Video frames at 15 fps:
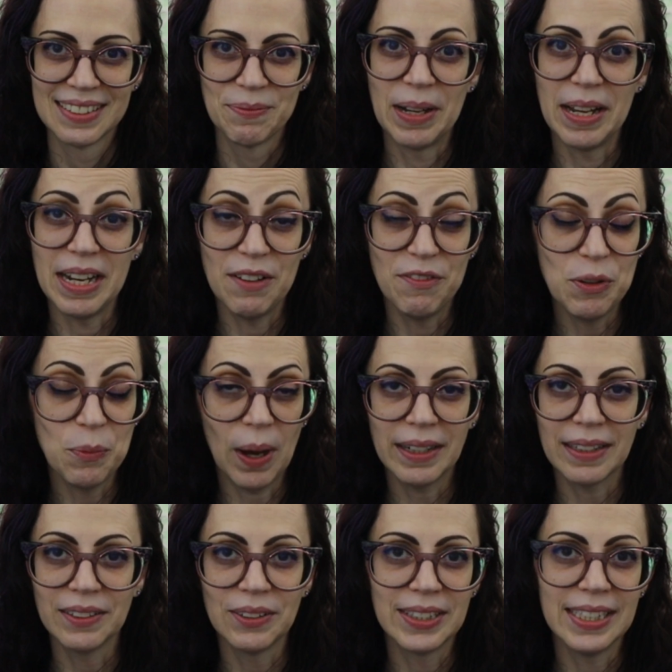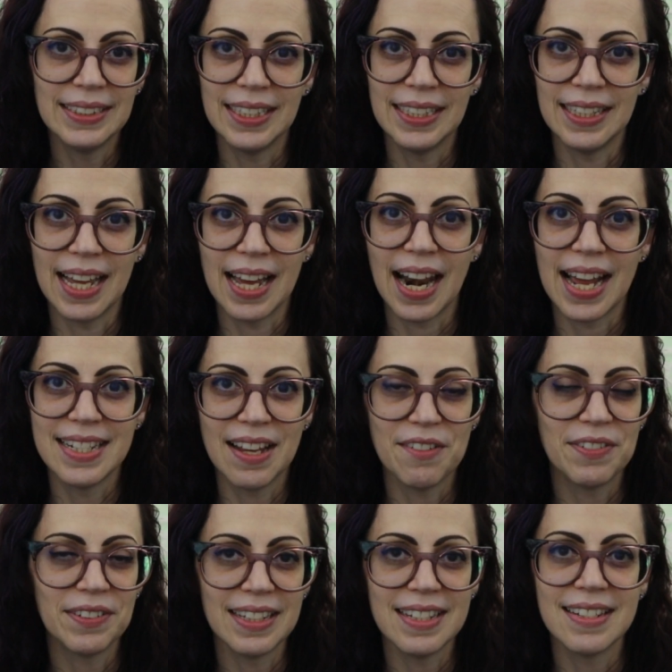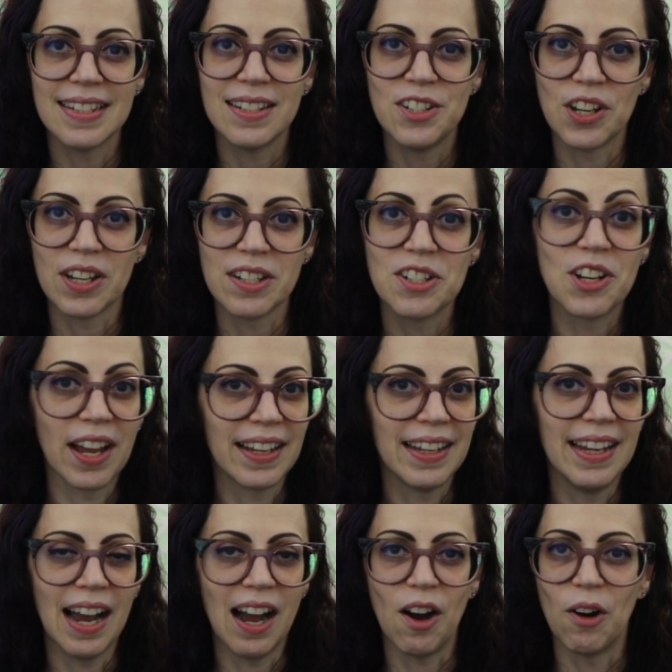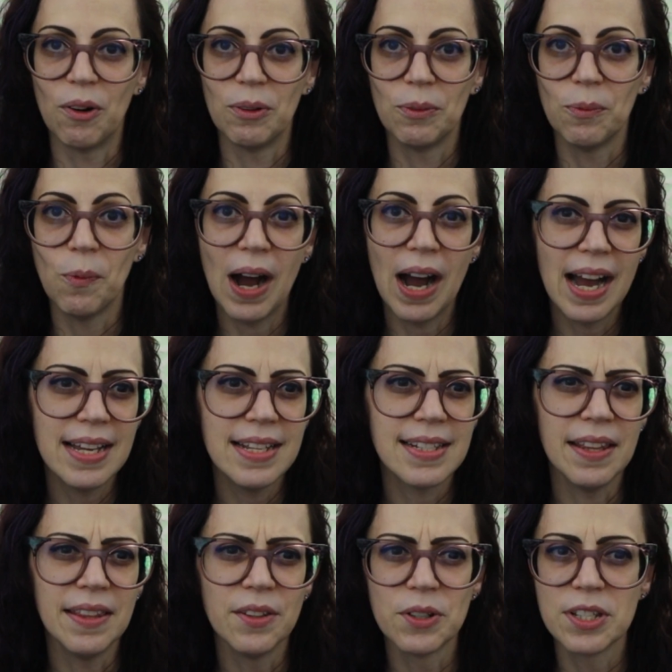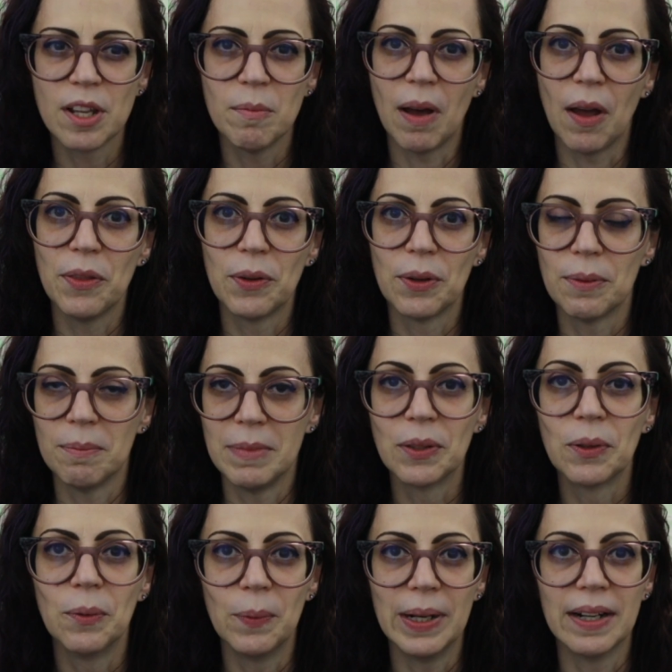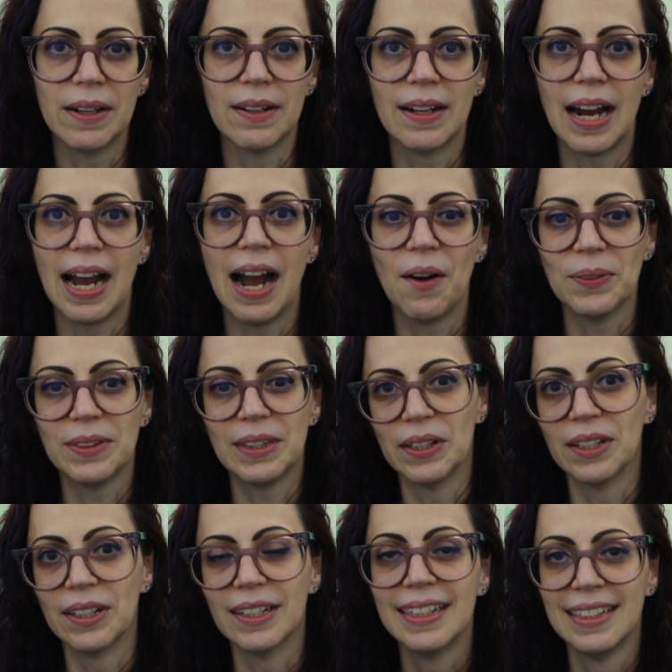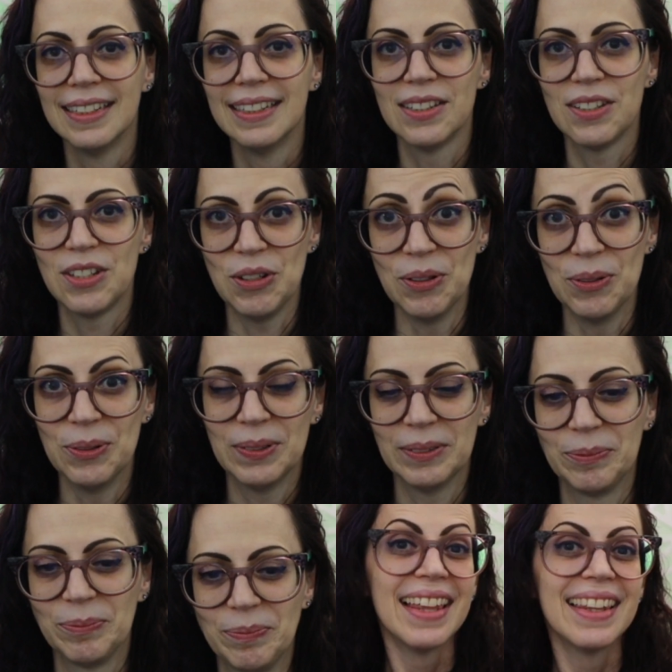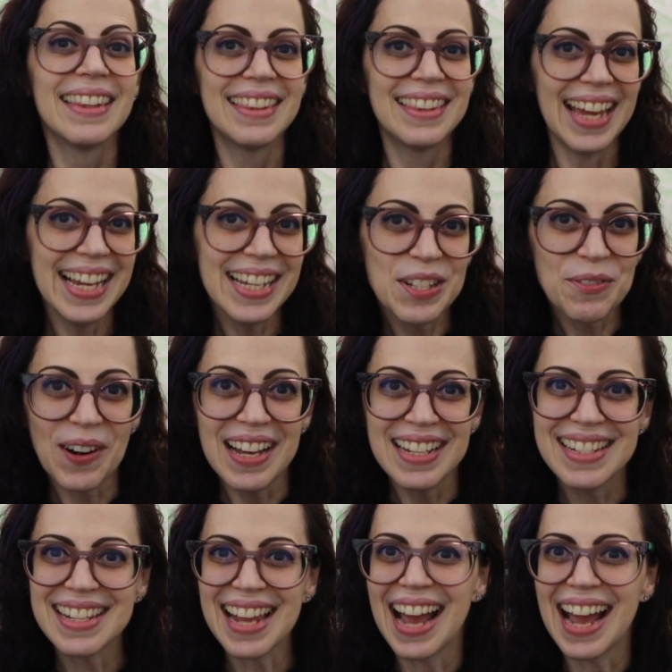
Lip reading: But if you want to look into that, I definitely suggest checking out Wwise, and there's some other middleware out there too. Thanks, friends.